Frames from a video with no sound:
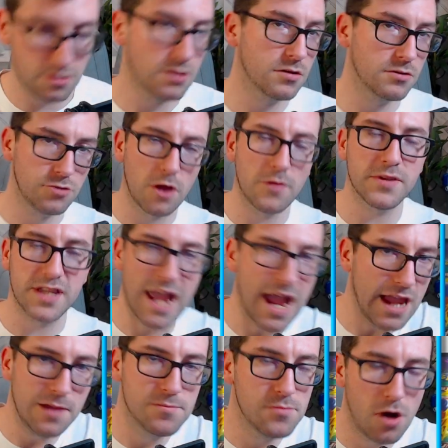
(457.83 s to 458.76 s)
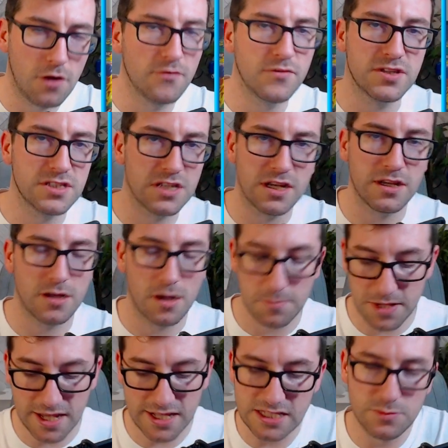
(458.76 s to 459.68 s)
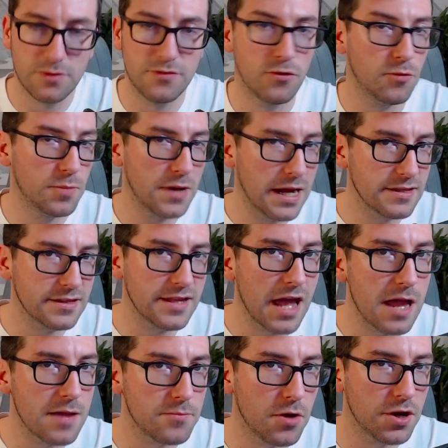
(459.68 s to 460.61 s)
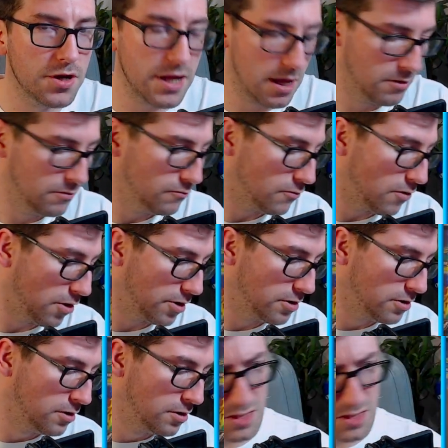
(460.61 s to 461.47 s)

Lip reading: not the game, obviously. I'm guessing we've all played the game by now, right?